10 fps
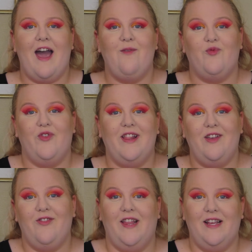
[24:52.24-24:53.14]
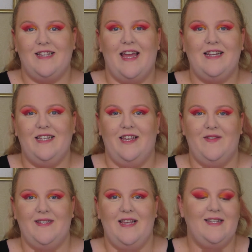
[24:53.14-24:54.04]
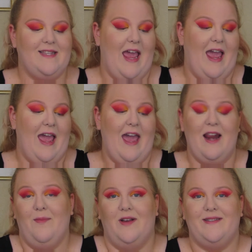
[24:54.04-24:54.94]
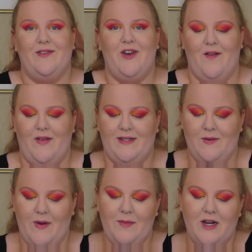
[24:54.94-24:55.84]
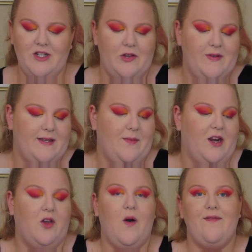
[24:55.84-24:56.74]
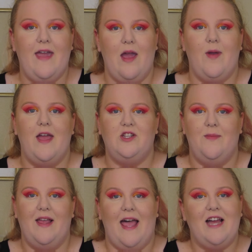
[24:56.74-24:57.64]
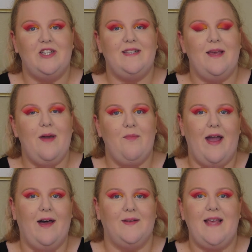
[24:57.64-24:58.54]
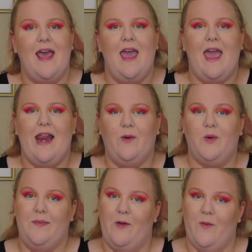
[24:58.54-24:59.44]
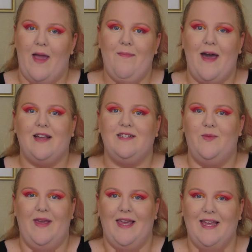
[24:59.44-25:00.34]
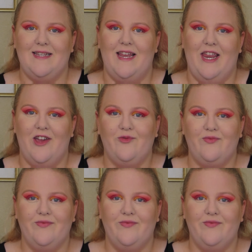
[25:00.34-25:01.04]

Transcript: I'm really, really excited to use these, and I'm also nervous. So what I'm going to do is I'm going to go off camera and do my lashes and my brows, and I will be right back so we can continue.